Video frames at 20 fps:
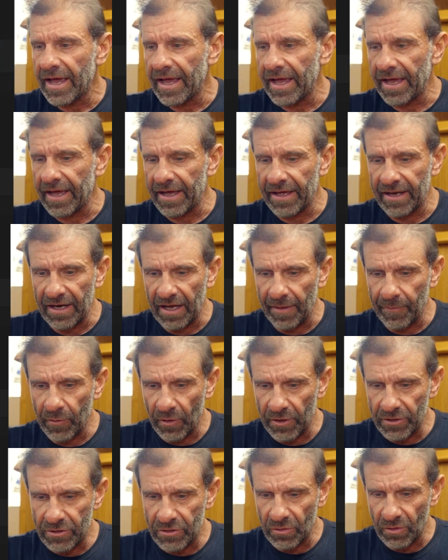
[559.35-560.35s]
And I'm
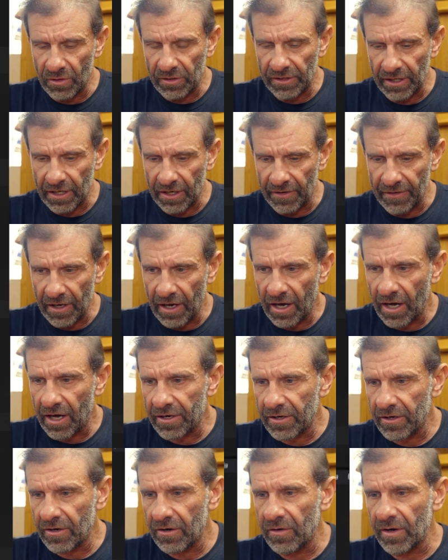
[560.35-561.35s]
going to click on the
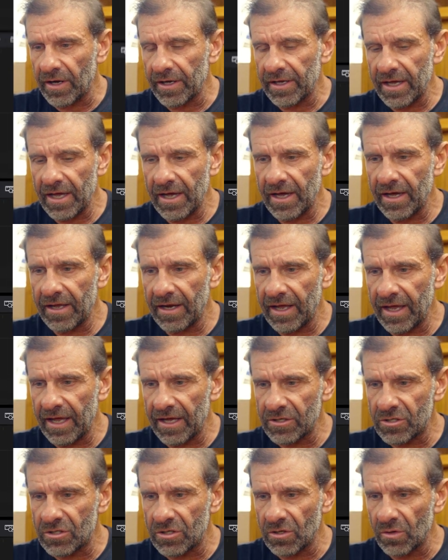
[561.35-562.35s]
audio again
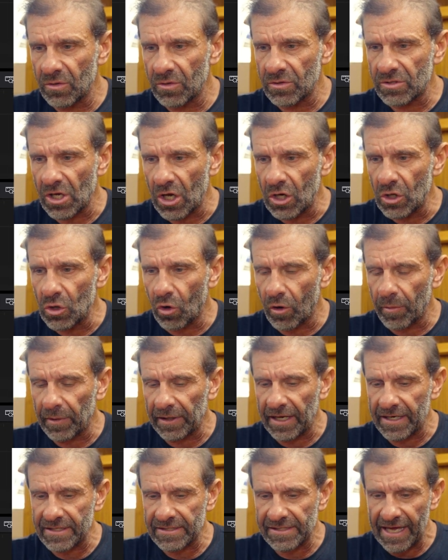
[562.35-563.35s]
and choose
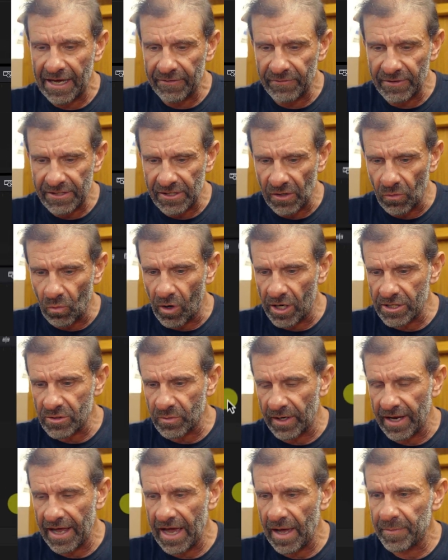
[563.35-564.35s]
normalize loudness and watch
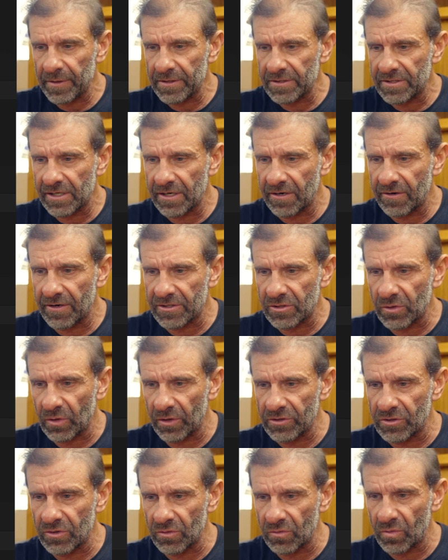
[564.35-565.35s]
what happens here. It's
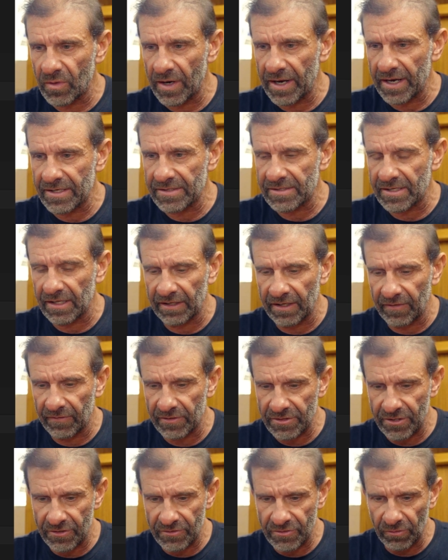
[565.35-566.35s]
going to raise the
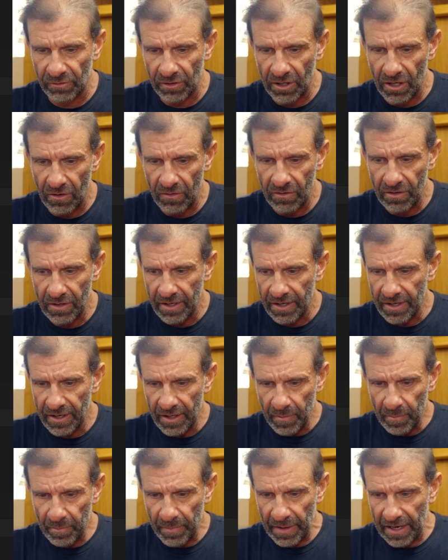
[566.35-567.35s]
levels that are too low.
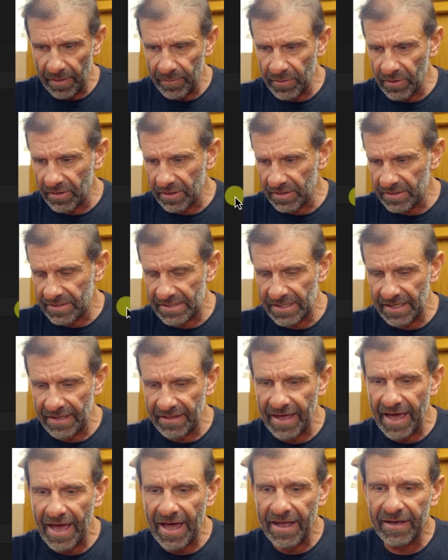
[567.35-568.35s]
Bam, you can see
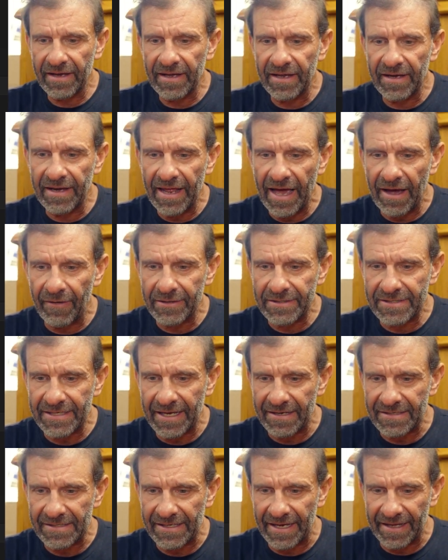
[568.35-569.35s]
that. And now it
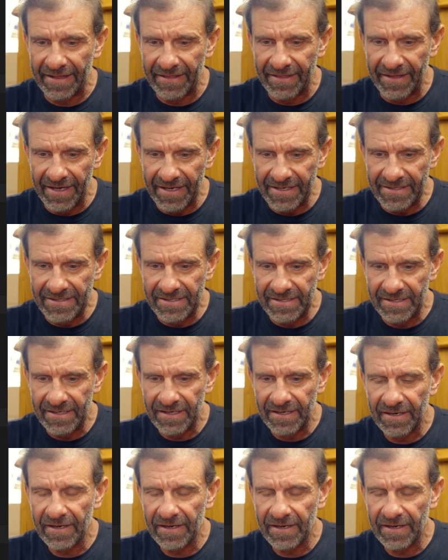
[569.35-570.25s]
sounds like this.